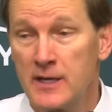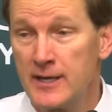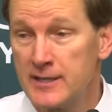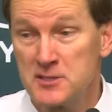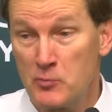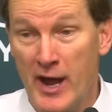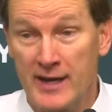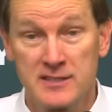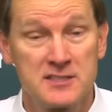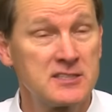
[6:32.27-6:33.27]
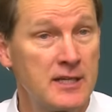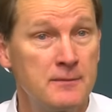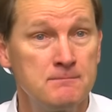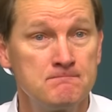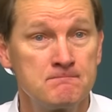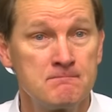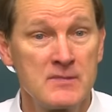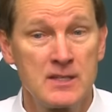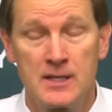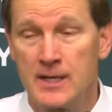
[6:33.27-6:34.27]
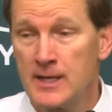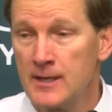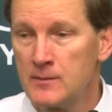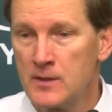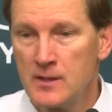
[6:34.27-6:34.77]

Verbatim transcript: Uh, he's practiced some, uh,